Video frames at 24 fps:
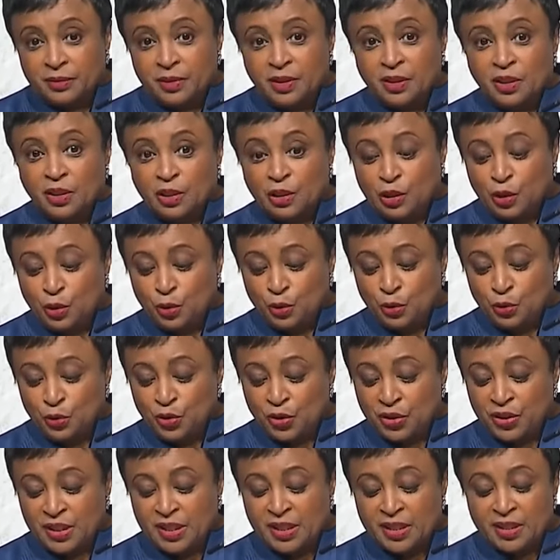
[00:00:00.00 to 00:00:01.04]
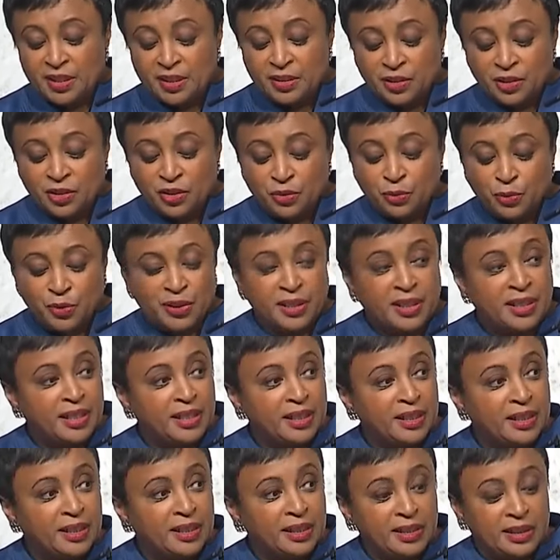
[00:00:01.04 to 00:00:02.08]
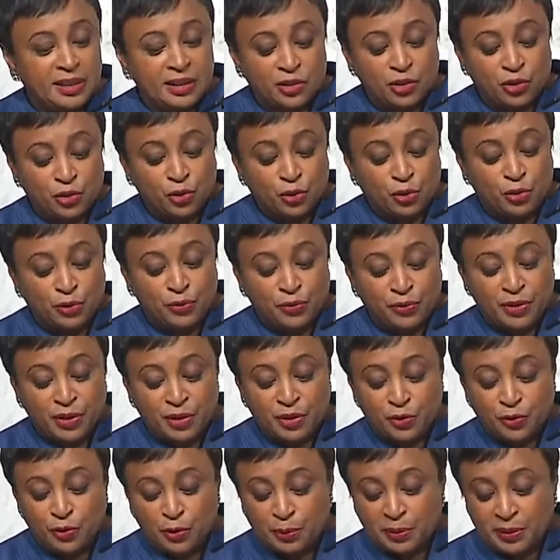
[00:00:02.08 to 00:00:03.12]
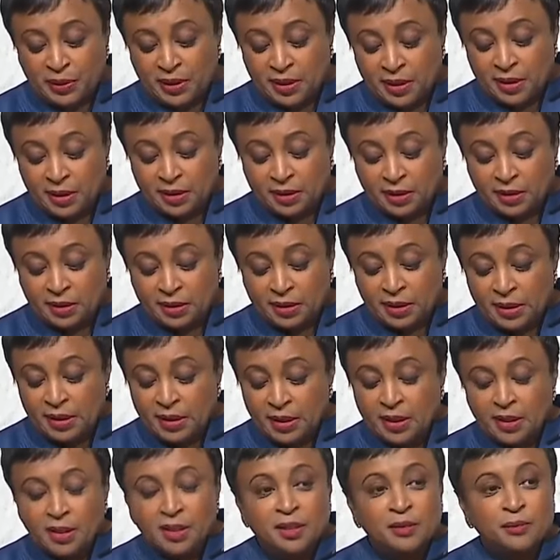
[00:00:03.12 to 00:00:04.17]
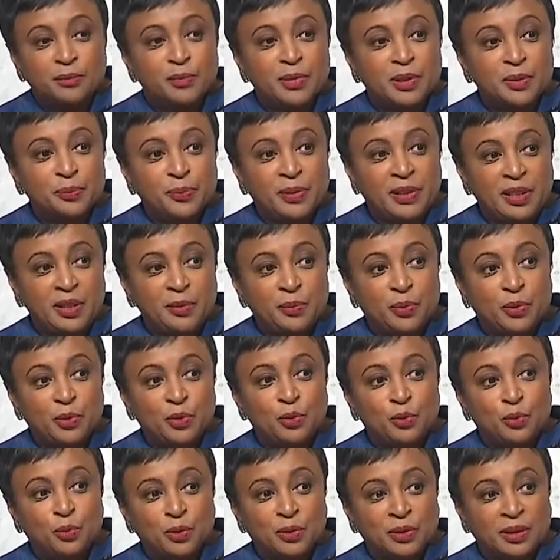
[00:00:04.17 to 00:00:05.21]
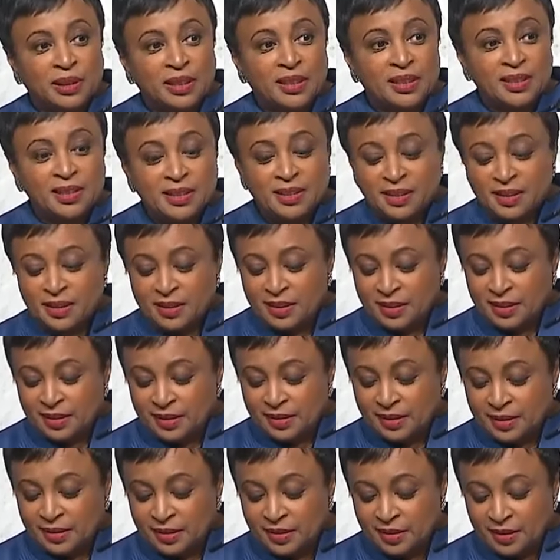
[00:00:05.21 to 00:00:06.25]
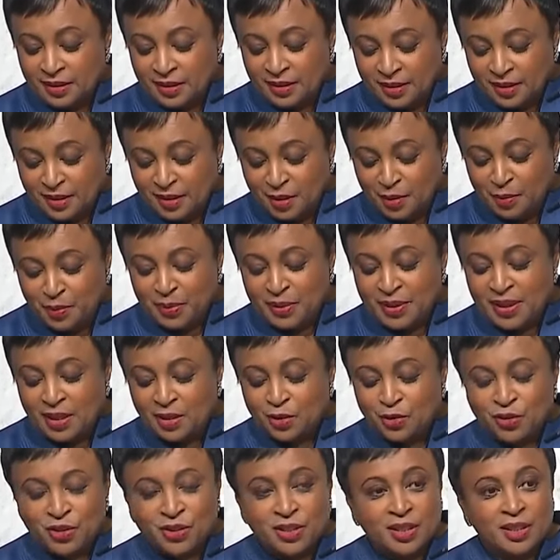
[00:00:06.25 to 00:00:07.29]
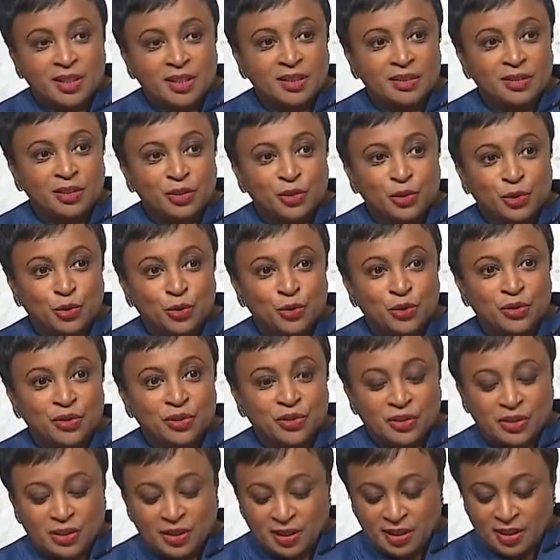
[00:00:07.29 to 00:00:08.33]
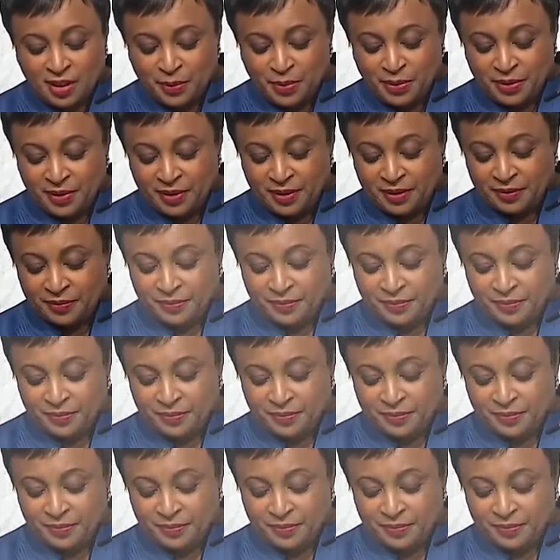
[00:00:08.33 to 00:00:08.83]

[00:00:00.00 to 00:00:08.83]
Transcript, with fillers: Closed signs were hanging in storefronts for blocks, but people were lined up outside the doors of the library.